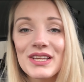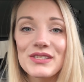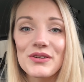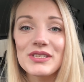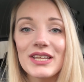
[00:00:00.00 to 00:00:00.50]

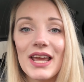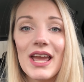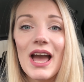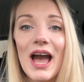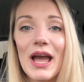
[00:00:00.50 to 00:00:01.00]
So
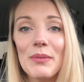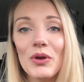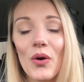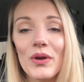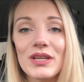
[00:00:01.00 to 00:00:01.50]
today I'm
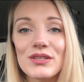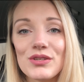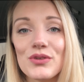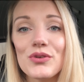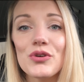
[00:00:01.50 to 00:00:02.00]
going
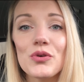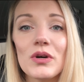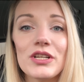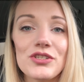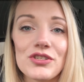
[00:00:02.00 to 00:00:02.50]

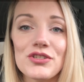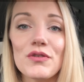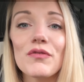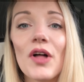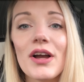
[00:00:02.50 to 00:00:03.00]
to just do
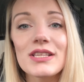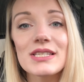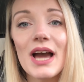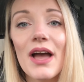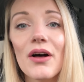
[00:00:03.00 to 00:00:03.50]
a vlog
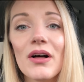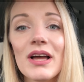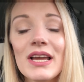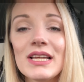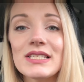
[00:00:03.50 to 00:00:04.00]
style,
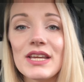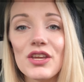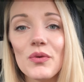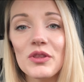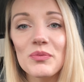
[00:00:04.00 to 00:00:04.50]
take
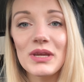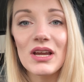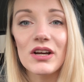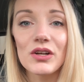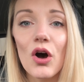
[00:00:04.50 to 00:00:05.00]
you with me
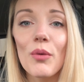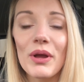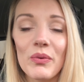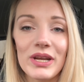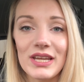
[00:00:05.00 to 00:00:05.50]
on all
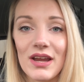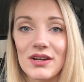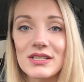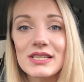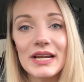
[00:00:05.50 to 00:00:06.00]
my wedding
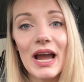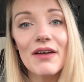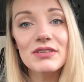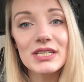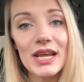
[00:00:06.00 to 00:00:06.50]
errands that I
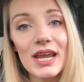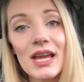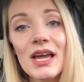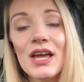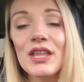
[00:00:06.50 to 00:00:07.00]
have today.
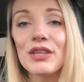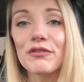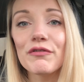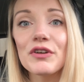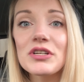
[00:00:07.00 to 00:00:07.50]
The
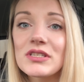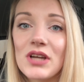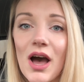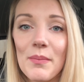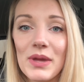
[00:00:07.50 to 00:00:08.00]
first
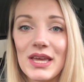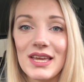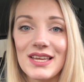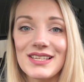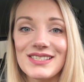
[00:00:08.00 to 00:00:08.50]
stop
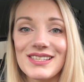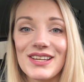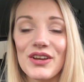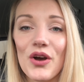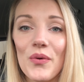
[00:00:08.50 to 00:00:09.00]
is
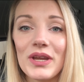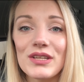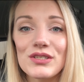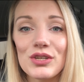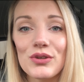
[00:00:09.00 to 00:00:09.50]

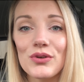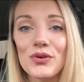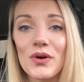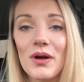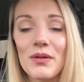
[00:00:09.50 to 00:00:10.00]
going
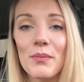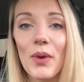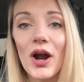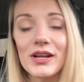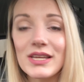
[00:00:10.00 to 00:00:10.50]
to
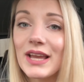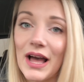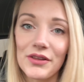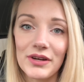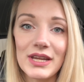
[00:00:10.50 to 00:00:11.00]
Party
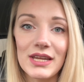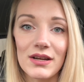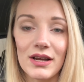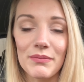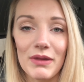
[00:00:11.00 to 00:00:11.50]
Gallery
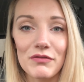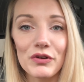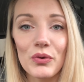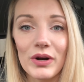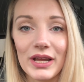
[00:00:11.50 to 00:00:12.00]
here in
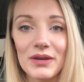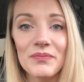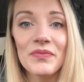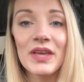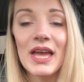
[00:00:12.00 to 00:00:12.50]
Medford, Oregon,
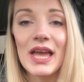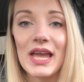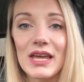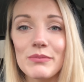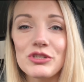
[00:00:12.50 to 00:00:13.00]

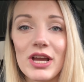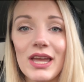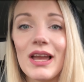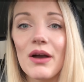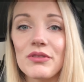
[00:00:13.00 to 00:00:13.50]
and I'm
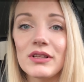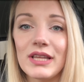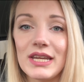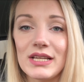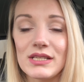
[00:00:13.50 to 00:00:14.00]
checking out the
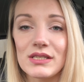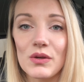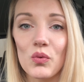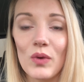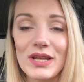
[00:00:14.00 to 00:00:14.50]
linens
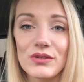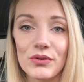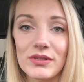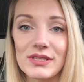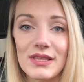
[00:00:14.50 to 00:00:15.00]

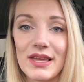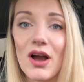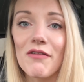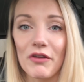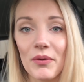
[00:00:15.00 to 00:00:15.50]
rentals that they
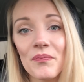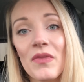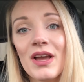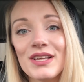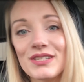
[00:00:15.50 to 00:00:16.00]
offer.
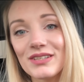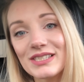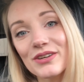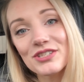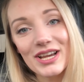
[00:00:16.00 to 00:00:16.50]
So
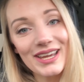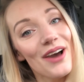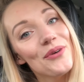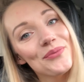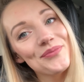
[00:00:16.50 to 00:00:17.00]
let's go check it
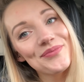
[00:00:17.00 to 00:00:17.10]
out.